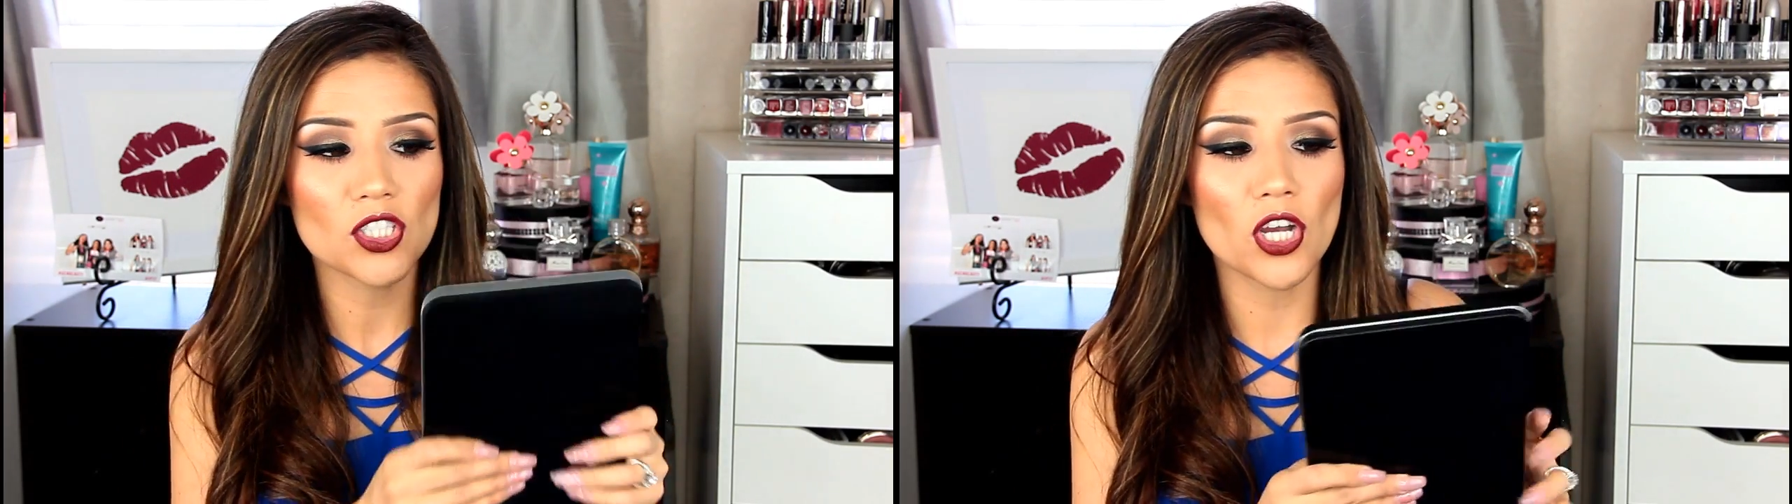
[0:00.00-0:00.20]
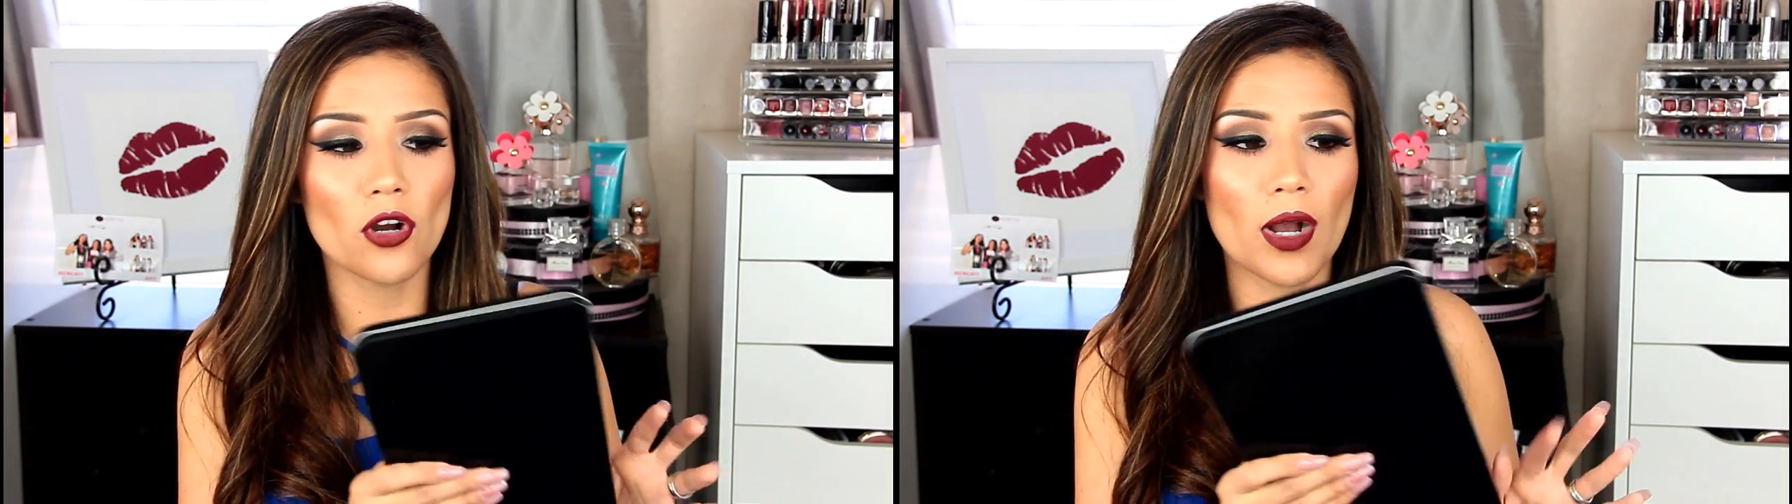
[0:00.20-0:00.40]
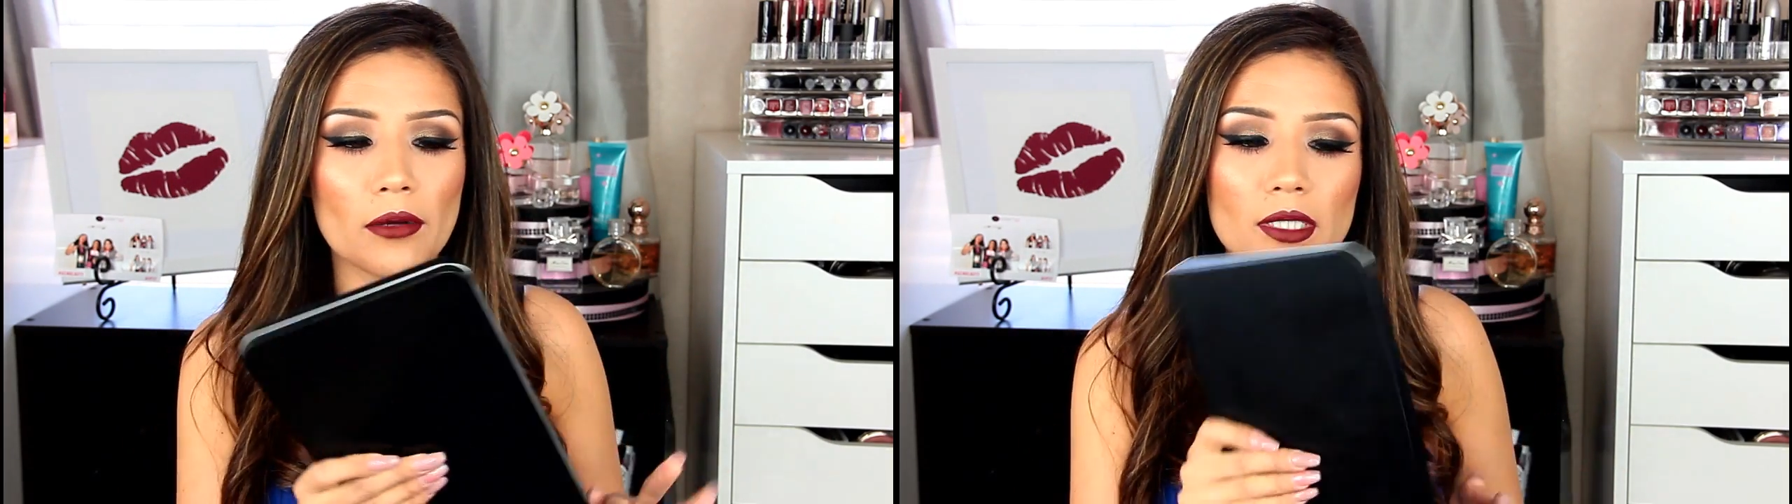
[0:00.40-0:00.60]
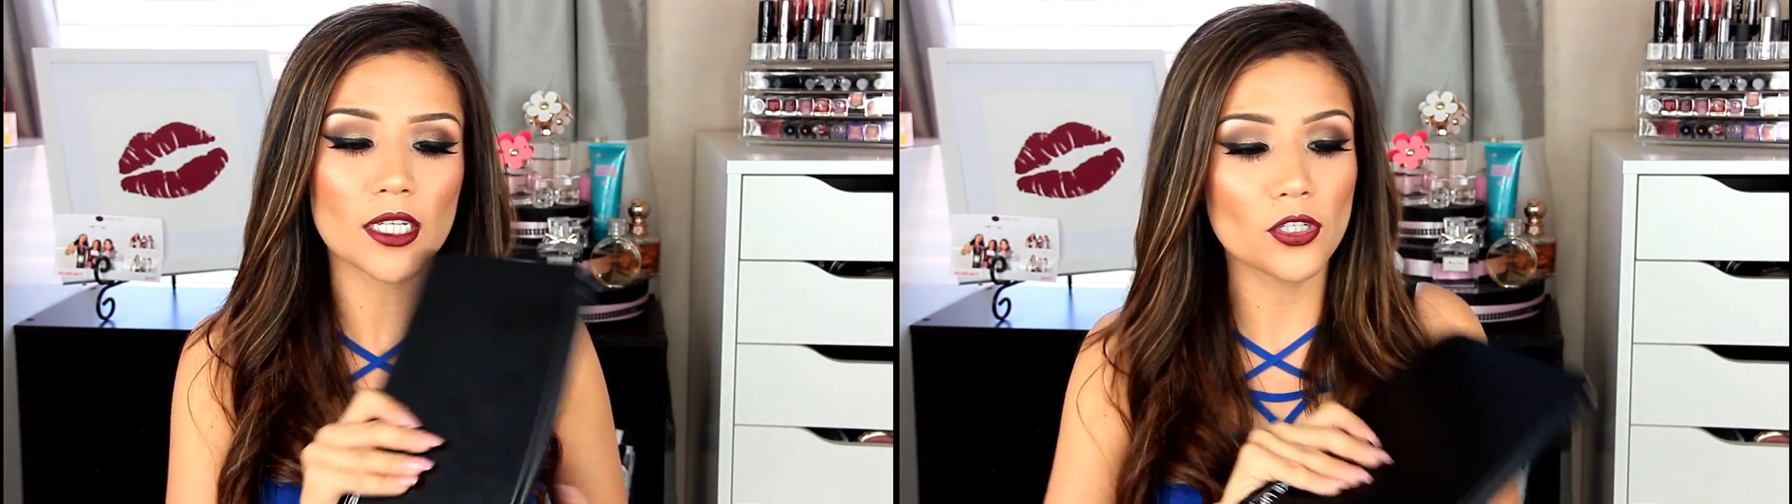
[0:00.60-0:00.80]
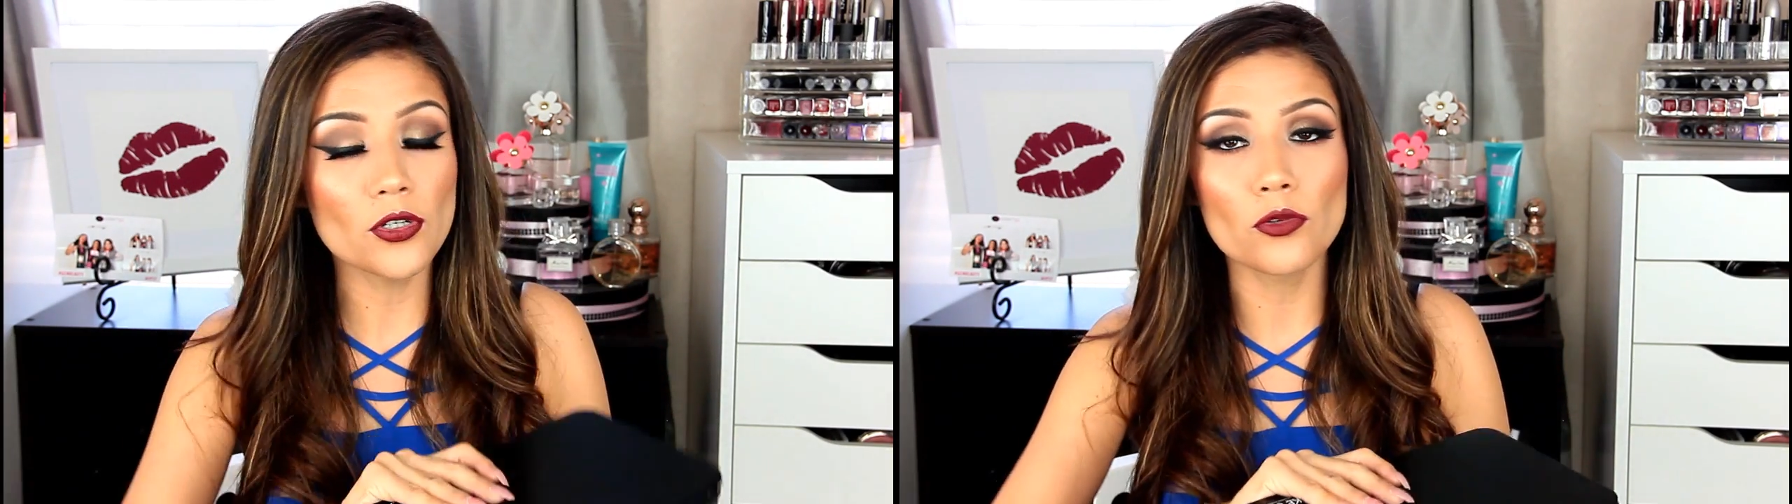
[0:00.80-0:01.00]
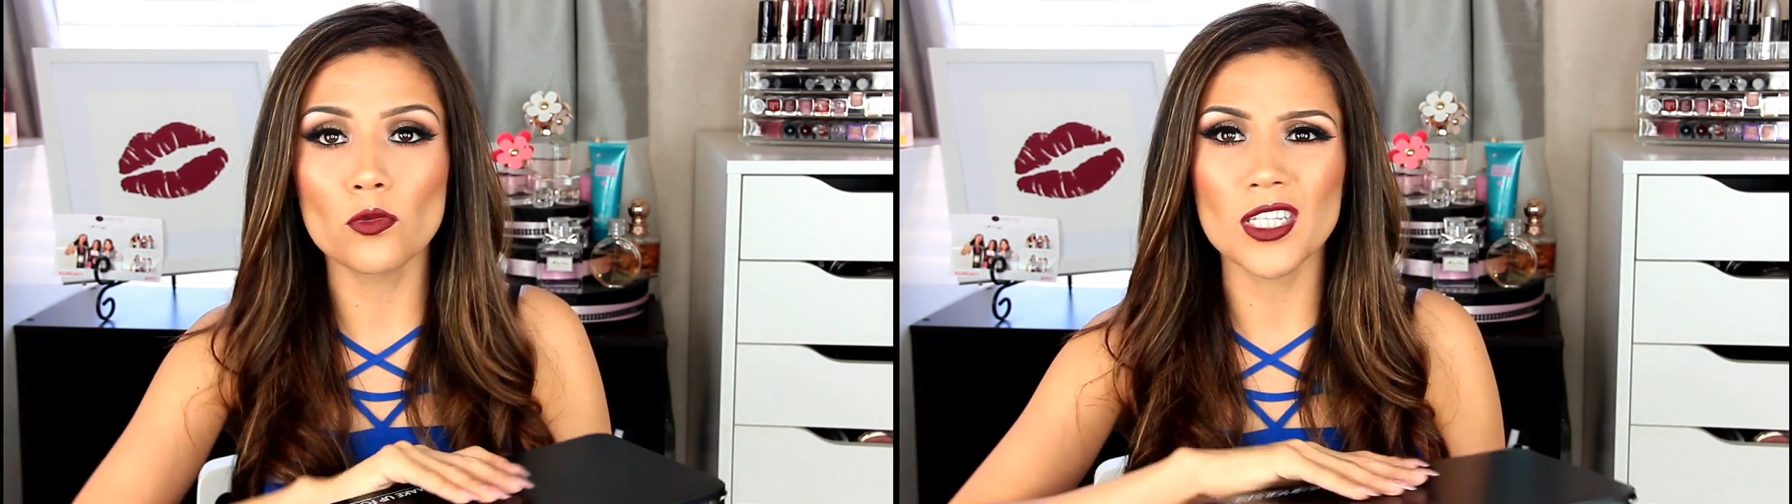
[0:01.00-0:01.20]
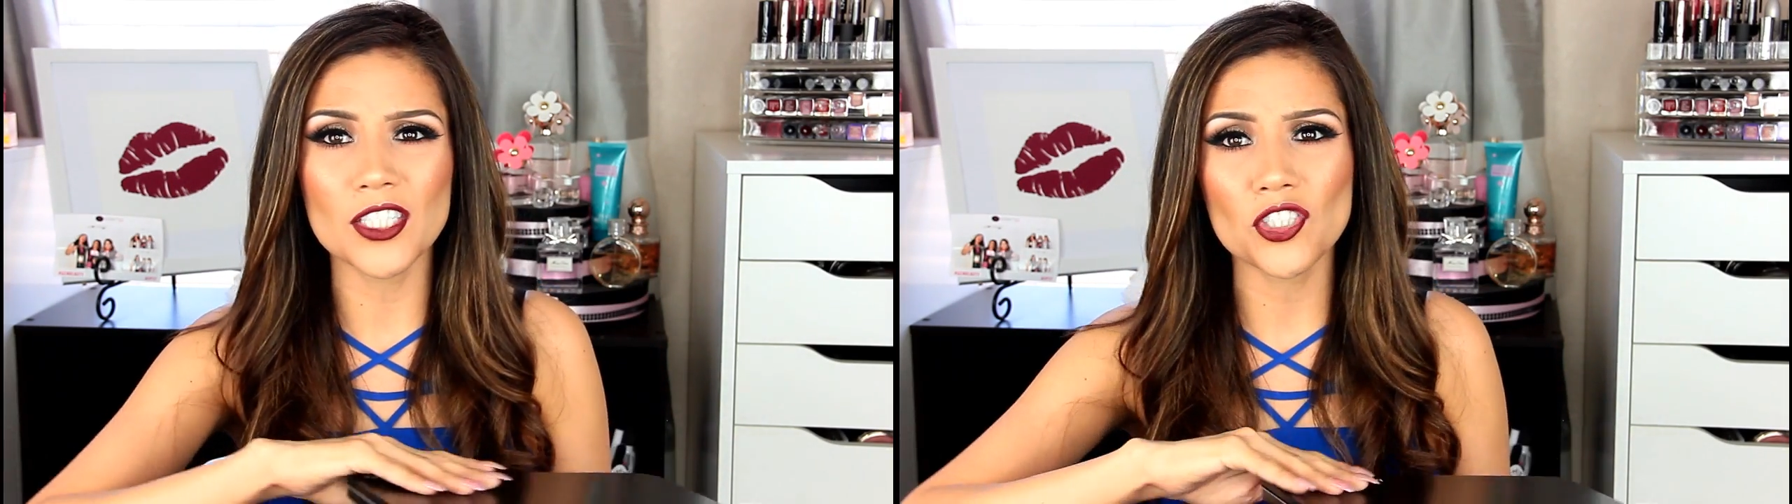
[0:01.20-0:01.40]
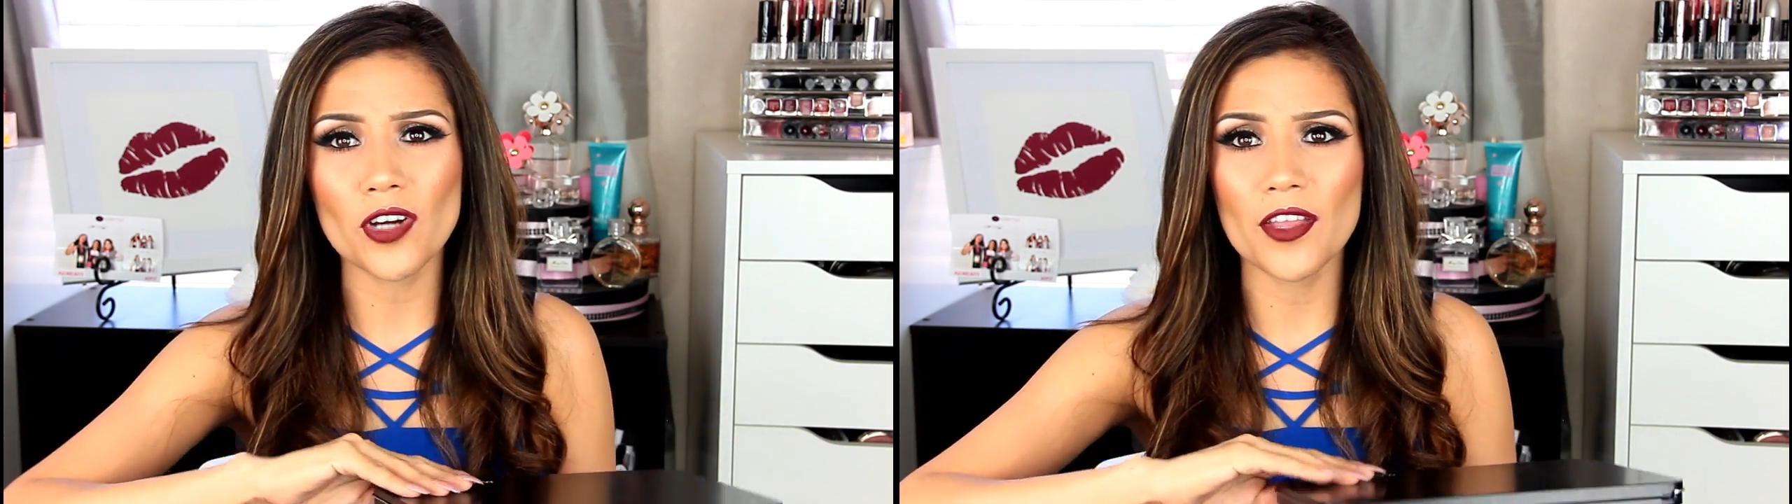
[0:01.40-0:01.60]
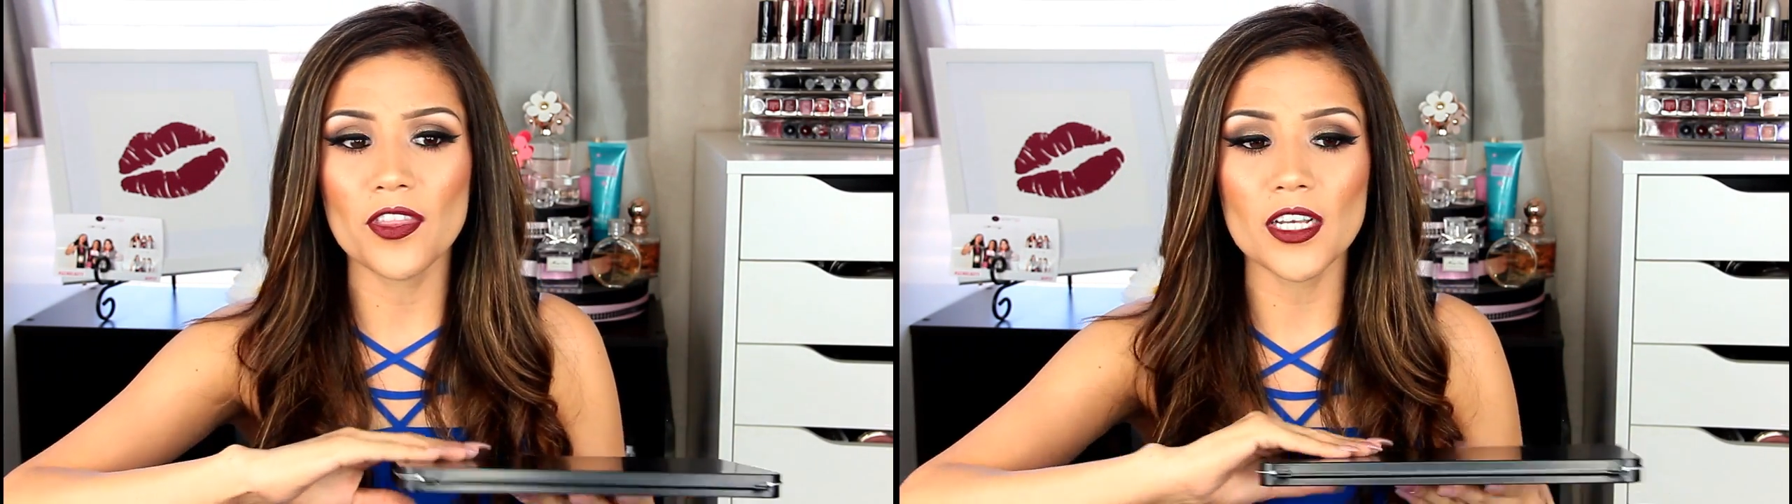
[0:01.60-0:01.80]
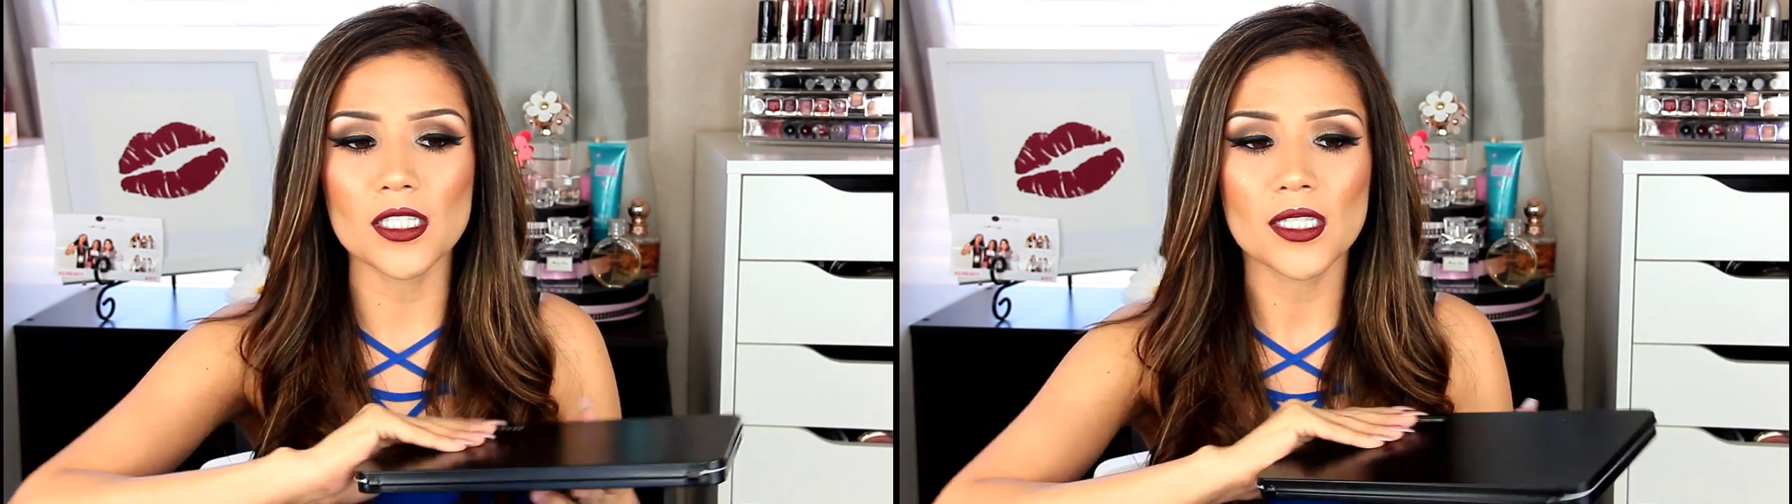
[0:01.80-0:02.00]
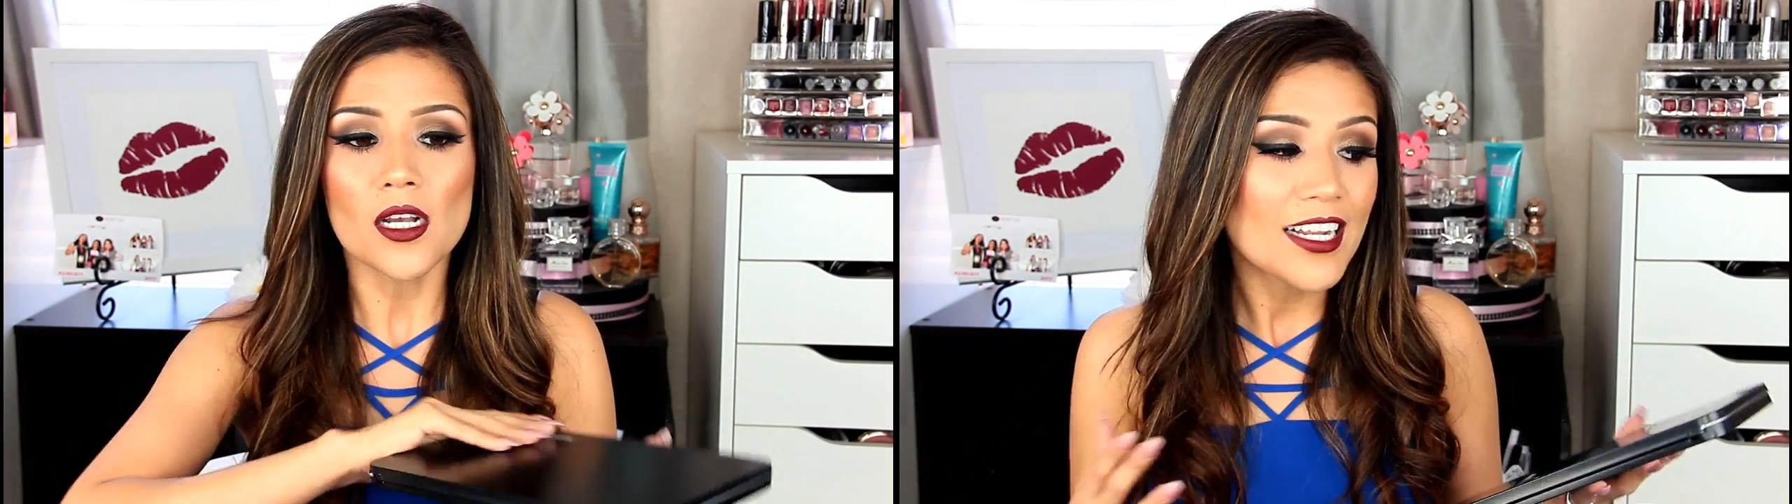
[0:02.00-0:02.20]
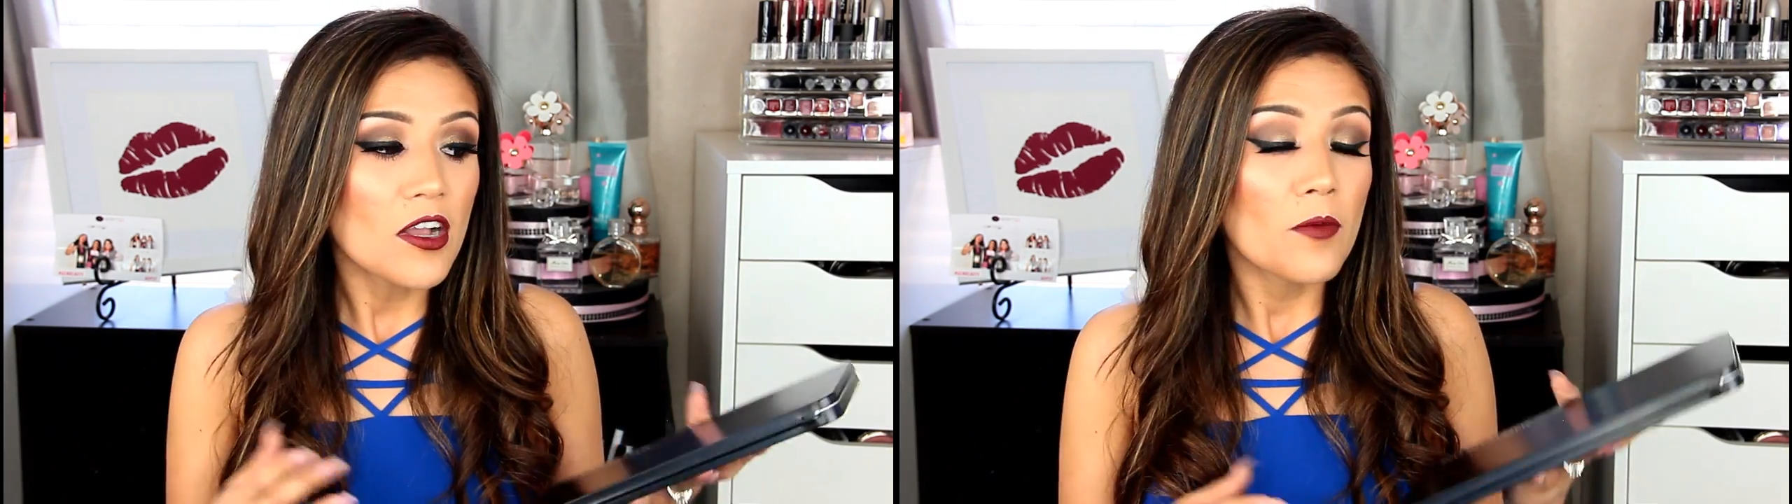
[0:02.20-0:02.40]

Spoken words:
So I was like, ooh, well, let's try this.